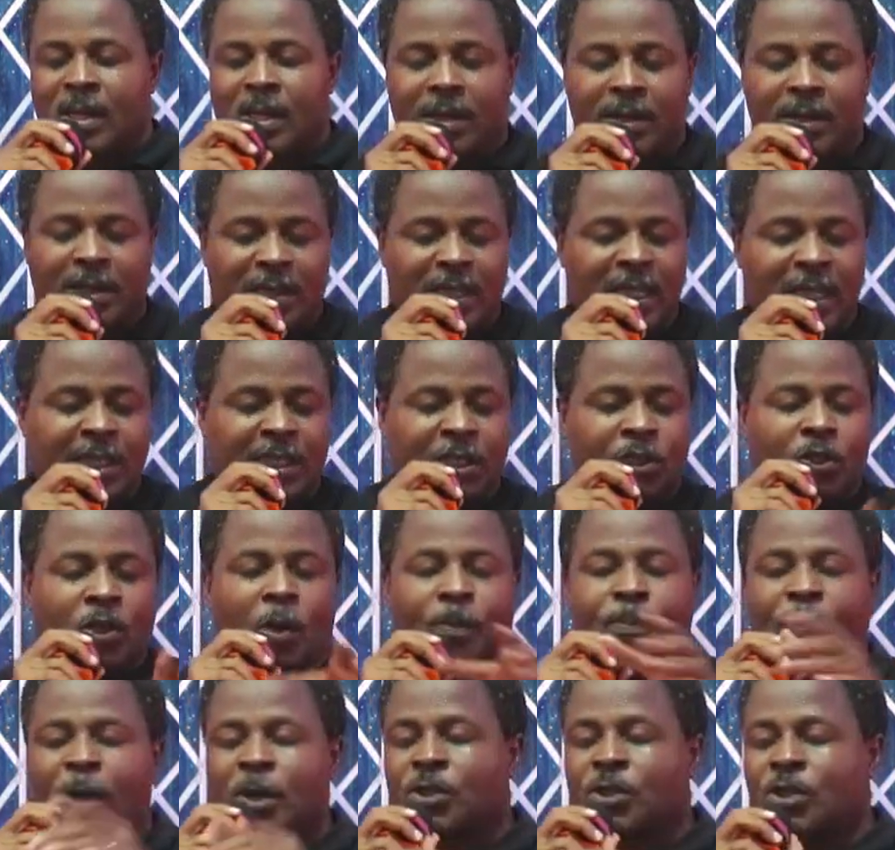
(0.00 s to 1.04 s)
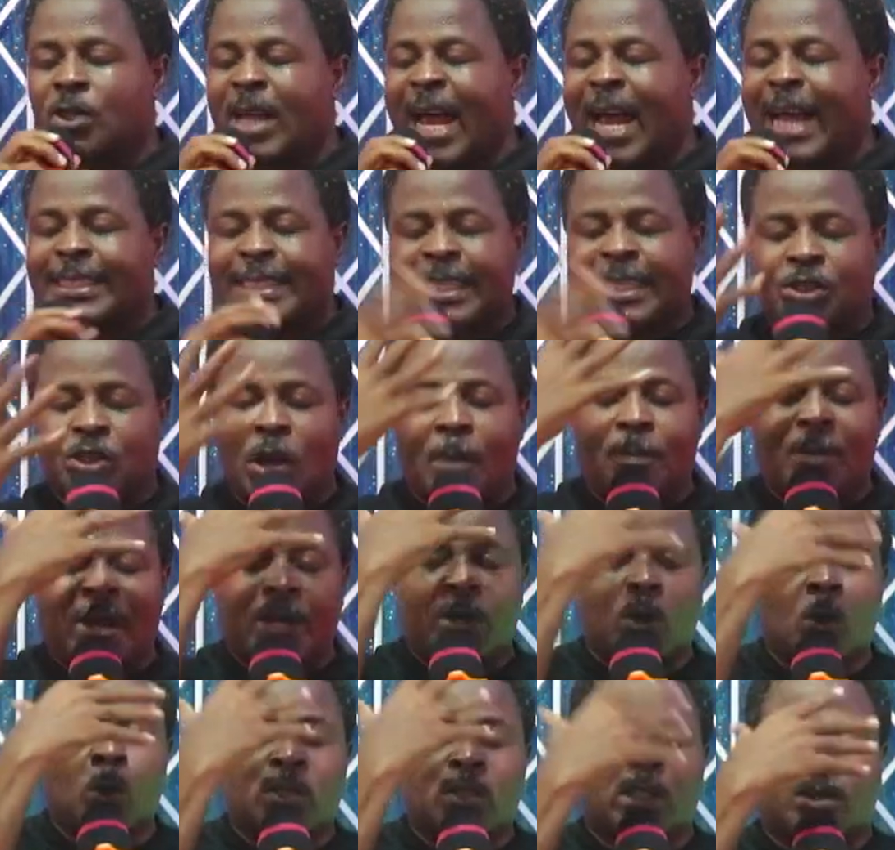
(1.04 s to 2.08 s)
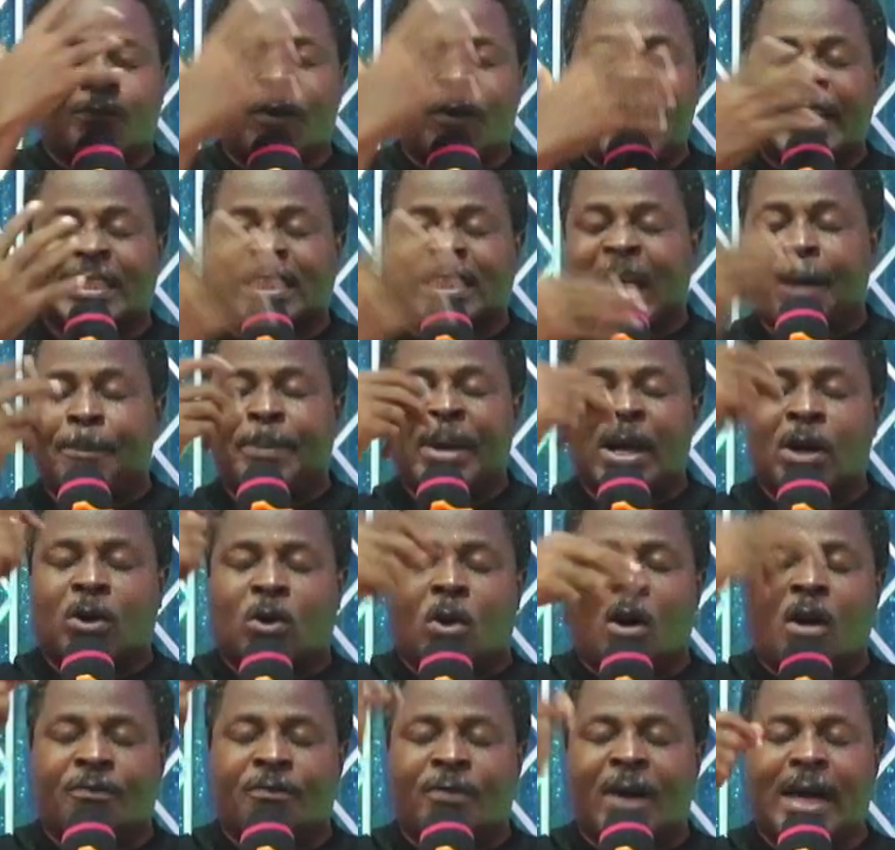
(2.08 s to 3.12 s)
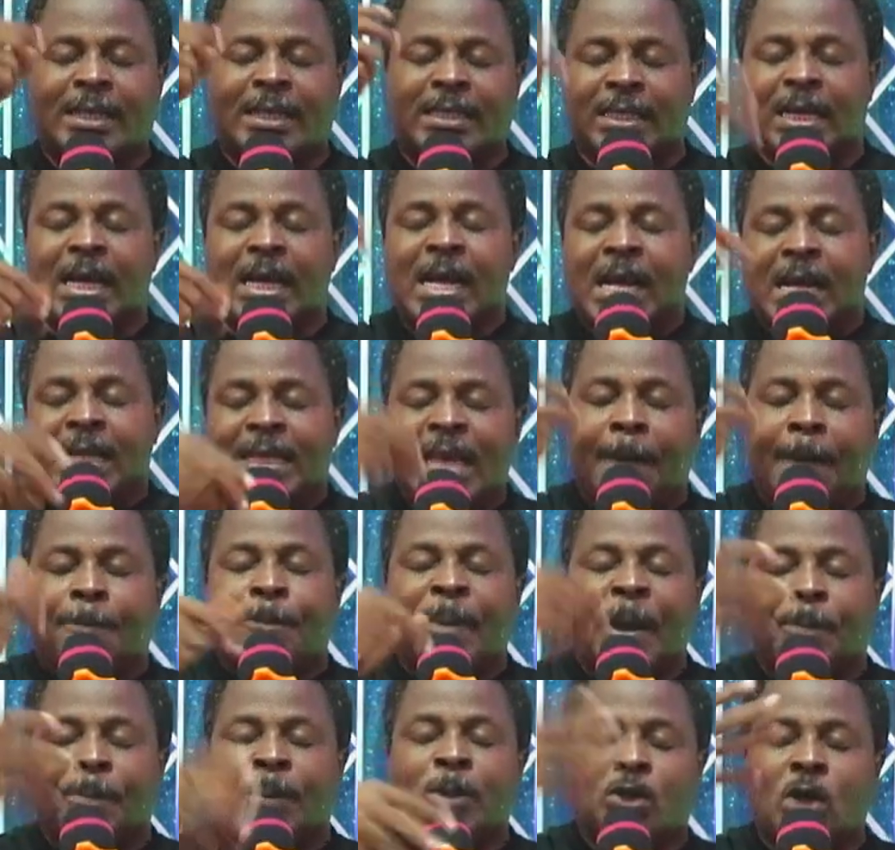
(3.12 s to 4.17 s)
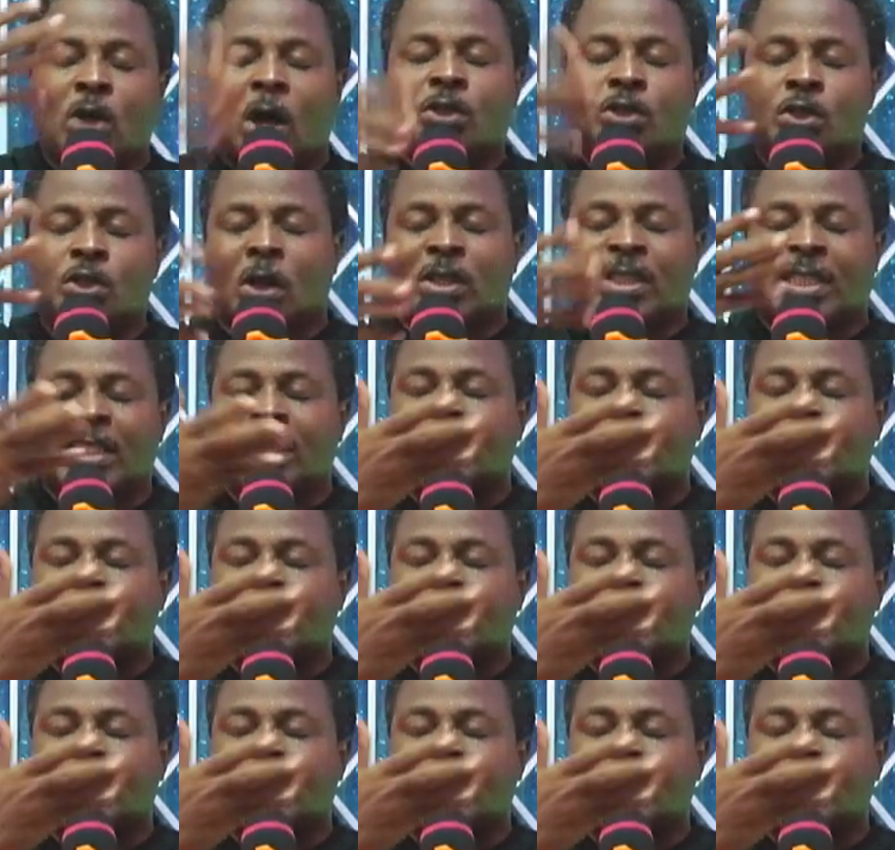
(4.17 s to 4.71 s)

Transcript: It is your portion. I see somebody whose face have been covered that people don't notice it.